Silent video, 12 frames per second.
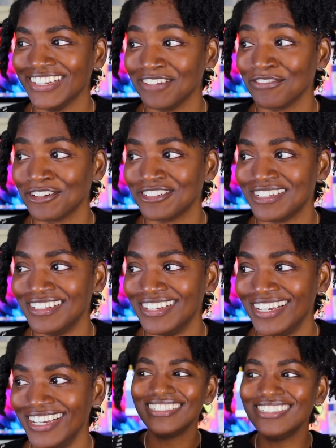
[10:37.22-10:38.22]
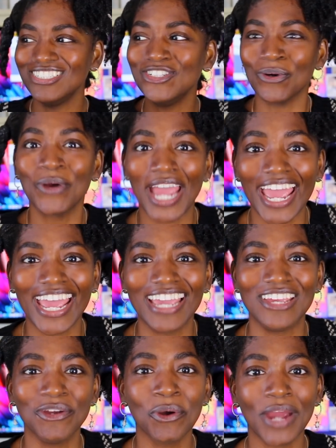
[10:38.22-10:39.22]
first. You're
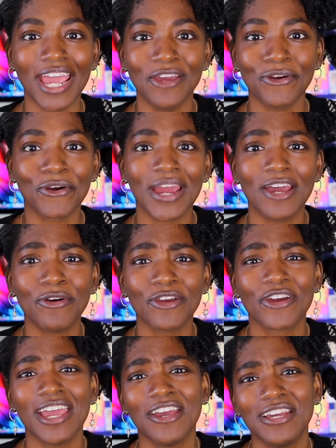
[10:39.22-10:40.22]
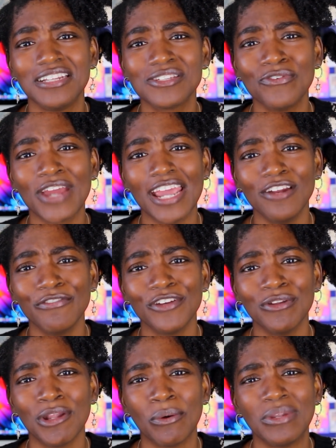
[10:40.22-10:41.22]
okay. Oh, you're okay. It's okay to
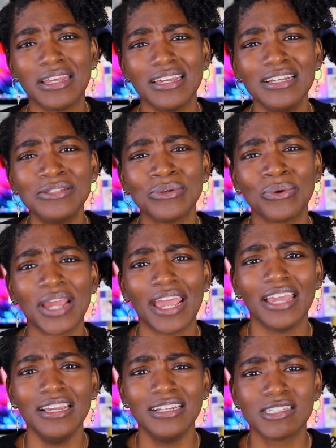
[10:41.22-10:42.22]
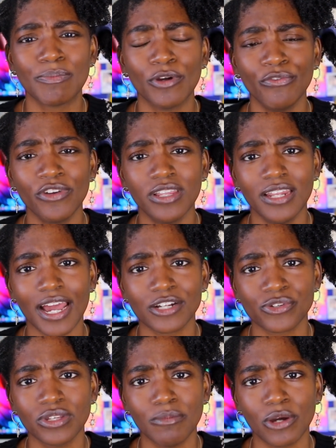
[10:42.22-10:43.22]
feel lonely. It's okay. It's a perfectly
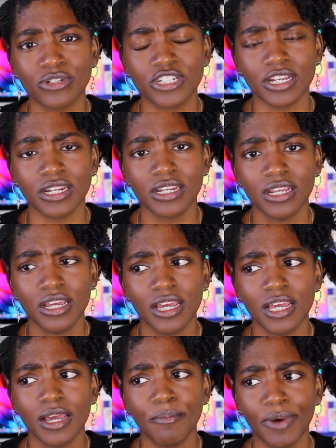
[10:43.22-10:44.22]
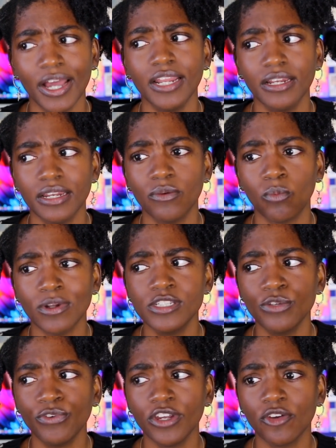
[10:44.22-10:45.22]
natural emotion. But
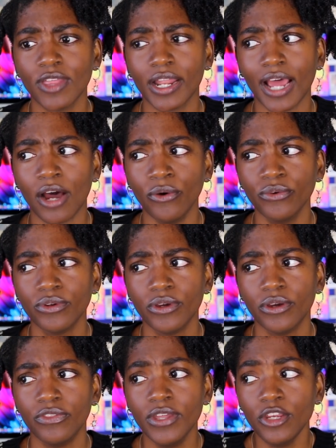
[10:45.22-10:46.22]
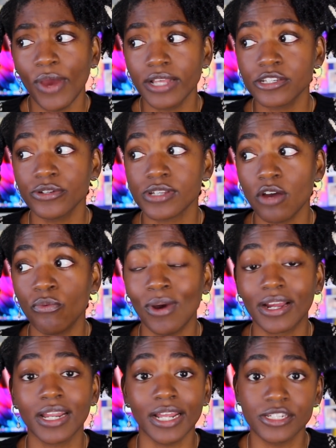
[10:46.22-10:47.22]
once you figure that out, then you ask yourself,
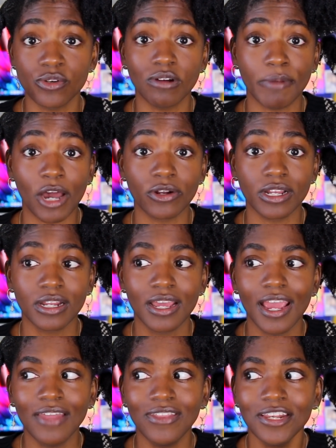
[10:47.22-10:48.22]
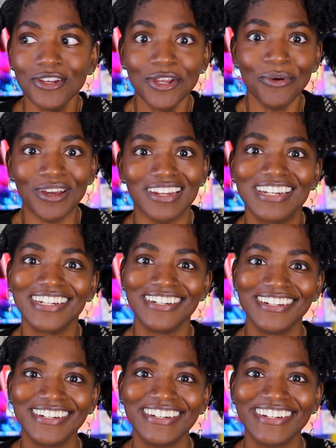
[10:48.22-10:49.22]
what can I do about it? And then you do it.
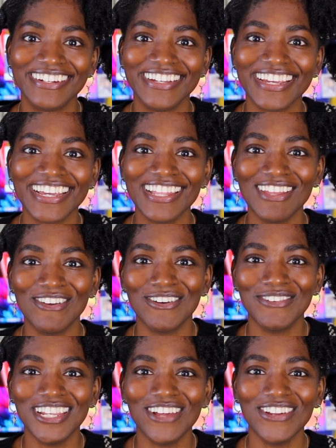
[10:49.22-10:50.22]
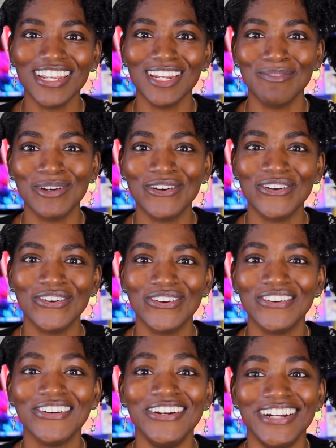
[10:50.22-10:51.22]
And then you won't be lonely
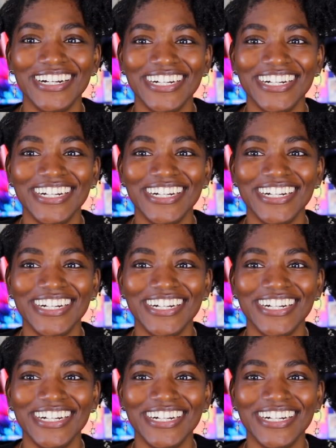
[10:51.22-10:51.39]
anymore.